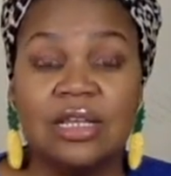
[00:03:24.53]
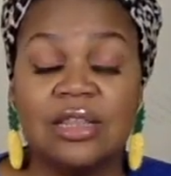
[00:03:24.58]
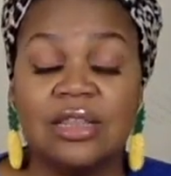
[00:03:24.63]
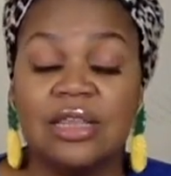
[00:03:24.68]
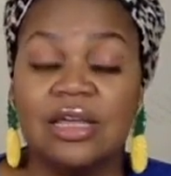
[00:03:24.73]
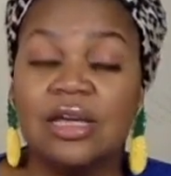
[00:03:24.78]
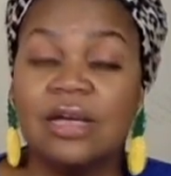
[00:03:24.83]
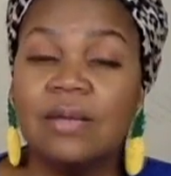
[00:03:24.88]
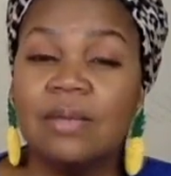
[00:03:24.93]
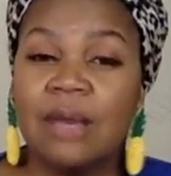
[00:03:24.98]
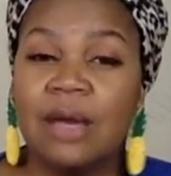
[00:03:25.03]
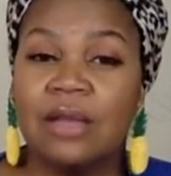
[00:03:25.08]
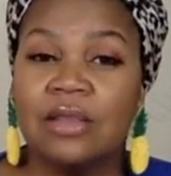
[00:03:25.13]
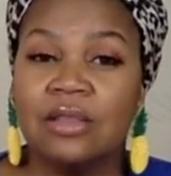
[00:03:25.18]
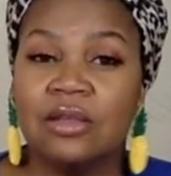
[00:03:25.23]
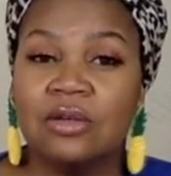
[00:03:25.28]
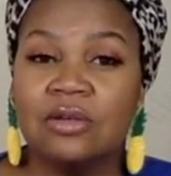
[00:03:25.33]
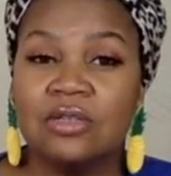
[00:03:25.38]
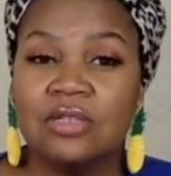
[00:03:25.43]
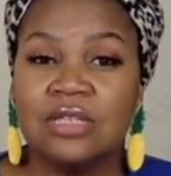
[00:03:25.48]
Think about
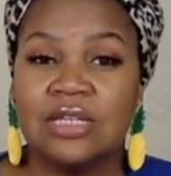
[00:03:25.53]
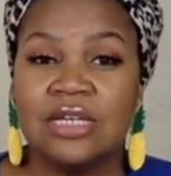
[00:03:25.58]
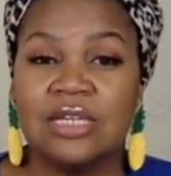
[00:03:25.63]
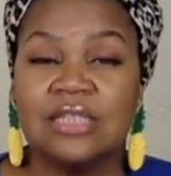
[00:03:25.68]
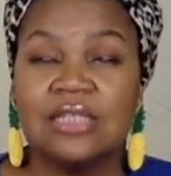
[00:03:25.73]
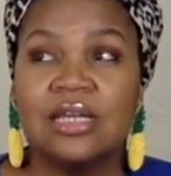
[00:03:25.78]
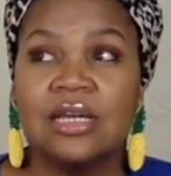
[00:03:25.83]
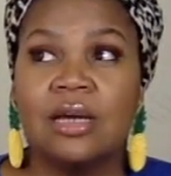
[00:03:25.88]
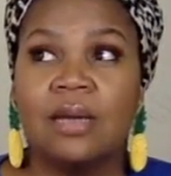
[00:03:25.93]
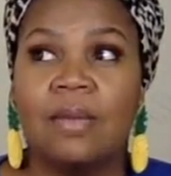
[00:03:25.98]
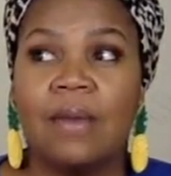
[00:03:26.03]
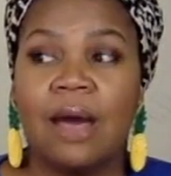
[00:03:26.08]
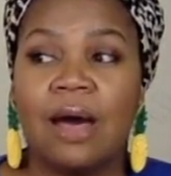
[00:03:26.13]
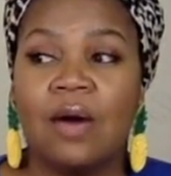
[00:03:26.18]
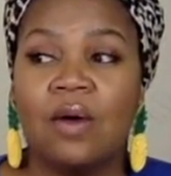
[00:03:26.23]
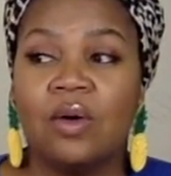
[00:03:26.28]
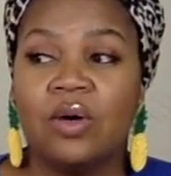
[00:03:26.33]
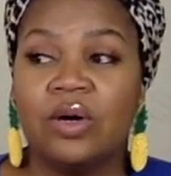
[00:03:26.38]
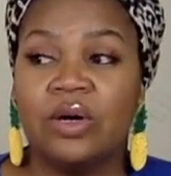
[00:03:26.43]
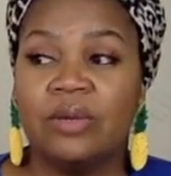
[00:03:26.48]
those things. Think
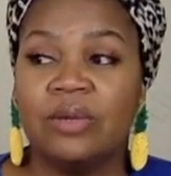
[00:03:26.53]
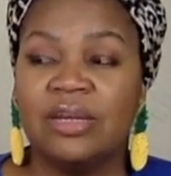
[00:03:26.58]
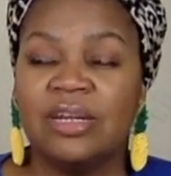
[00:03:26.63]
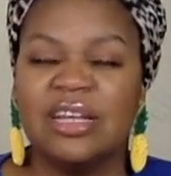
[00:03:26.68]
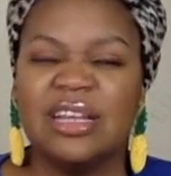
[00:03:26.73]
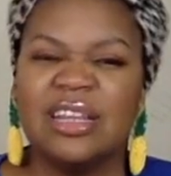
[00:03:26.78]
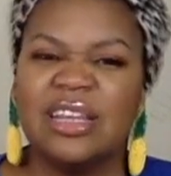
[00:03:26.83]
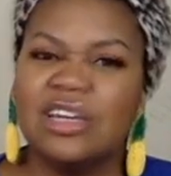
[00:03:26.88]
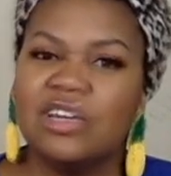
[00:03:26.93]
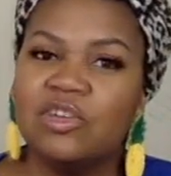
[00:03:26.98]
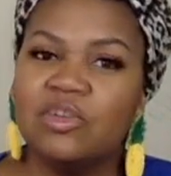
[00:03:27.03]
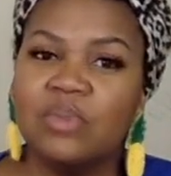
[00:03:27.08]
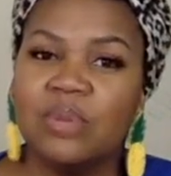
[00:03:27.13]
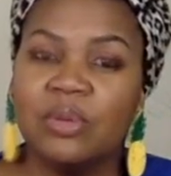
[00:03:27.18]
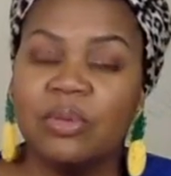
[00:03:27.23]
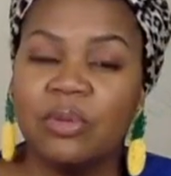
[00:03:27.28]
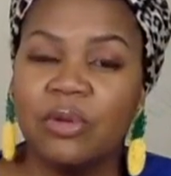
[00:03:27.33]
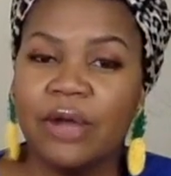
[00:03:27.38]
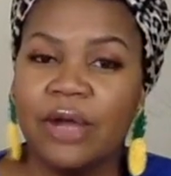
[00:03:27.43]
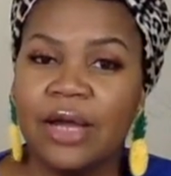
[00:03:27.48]
about um, anything you've
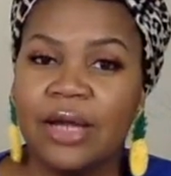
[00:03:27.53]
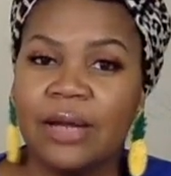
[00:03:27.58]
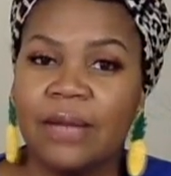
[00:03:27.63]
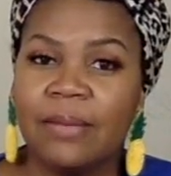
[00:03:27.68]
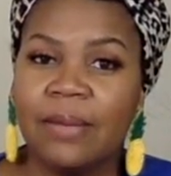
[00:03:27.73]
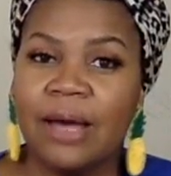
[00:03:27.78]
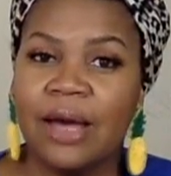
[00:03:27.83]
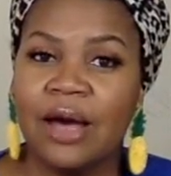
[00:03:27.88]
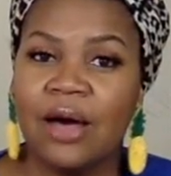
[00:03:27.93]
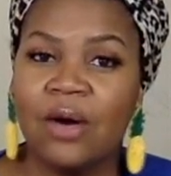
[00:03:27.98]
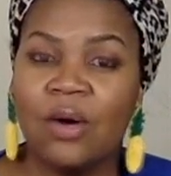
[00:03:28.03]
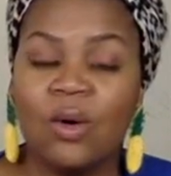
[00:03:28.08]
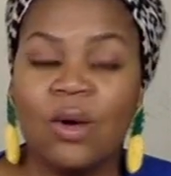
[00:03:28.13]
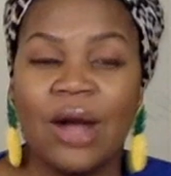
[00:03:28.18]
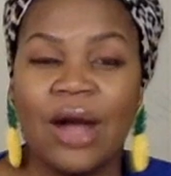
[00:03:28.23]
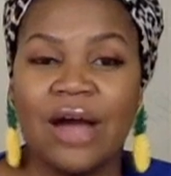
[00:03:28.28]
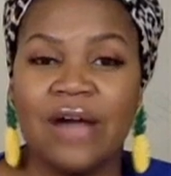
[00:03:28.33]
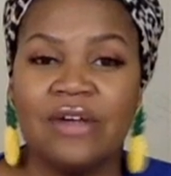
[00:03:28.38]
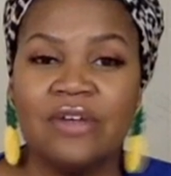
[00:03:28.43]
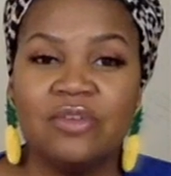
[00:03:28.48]
been praying about or
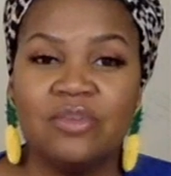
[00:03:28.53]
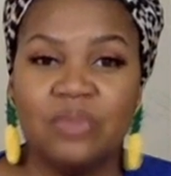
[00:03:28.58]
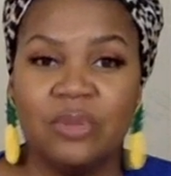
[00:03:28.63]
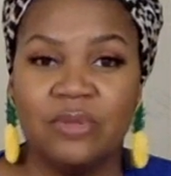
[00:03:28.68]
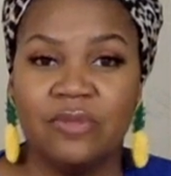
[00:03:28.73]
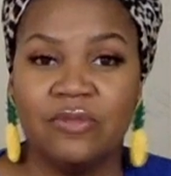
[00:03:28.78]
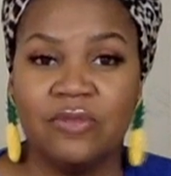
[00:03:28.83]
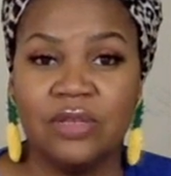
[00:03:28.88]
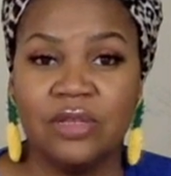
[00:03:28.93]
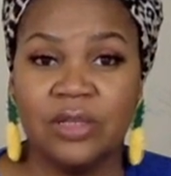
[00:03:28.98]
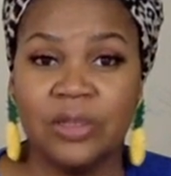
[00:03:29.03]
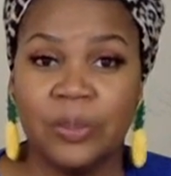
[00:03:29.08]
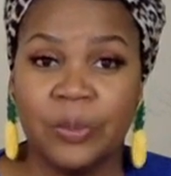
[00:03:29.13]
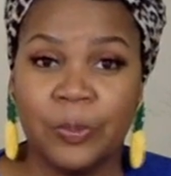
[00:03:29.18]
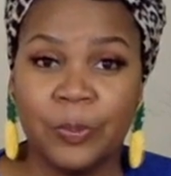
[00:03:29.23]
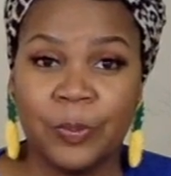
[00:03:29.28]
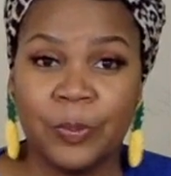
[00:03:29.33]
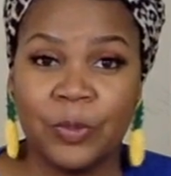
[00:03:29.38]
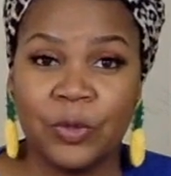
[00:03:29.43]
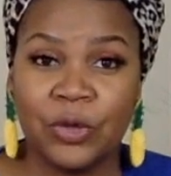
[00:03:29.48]
how you've been feeling.
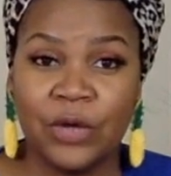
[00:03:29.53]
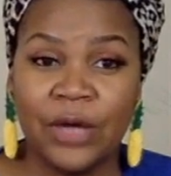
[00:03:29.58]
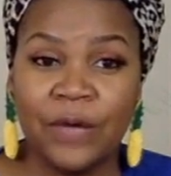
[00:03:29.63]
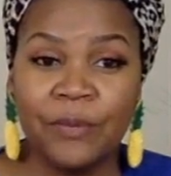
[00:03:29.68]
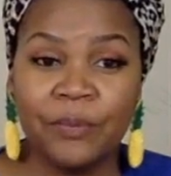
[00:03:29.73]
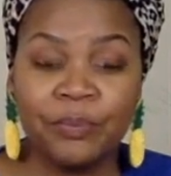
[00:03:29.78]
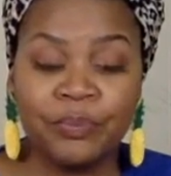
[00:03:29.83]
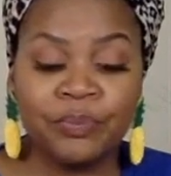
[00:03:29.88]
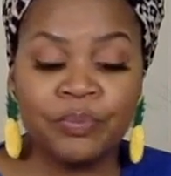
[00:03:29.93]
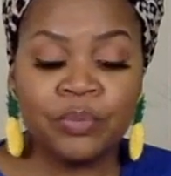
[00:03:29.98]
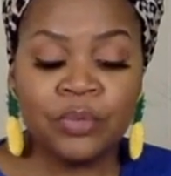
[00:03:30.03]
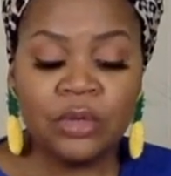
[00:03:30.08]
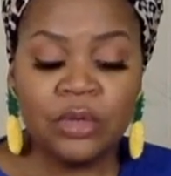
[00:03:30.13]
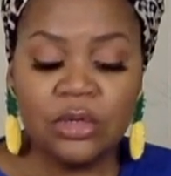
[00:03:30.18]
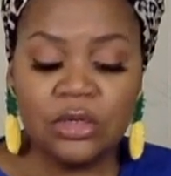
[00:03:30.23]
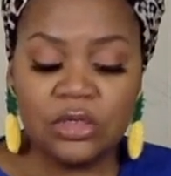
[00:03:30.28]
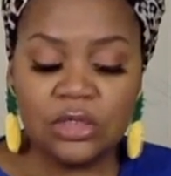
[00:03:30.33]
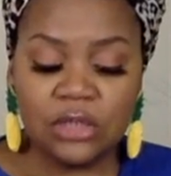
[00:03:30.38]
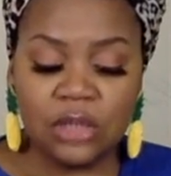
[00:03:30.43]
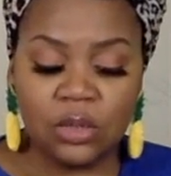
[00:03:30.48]
Okay?
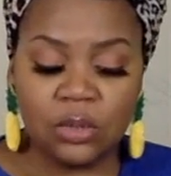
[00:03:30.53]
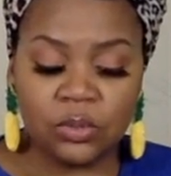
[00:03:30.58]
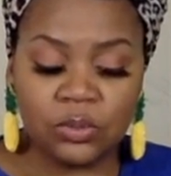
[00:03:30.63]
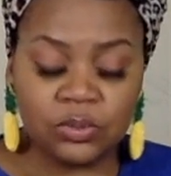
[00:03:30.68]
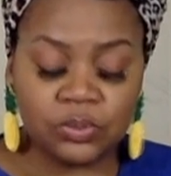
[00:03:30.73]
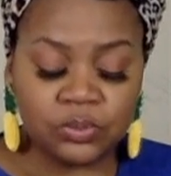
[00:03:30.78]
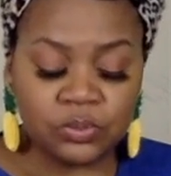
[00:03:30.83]
So,